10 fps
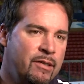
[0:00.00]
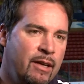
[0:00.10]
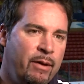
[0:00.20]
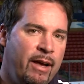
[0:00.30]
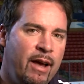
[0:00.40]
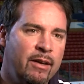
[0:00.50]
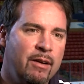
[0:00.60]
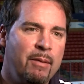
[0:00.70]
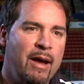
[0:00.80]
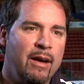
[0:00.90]
that we had to
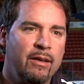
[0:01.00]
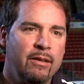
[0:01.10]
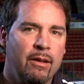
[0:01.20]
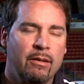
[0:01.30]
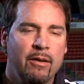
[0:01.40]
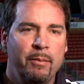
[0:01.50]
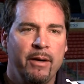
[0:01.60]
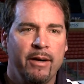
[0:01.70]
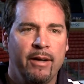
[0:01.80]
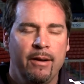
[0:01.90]
come back in the third
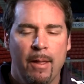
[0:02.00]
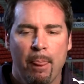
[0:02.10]
period,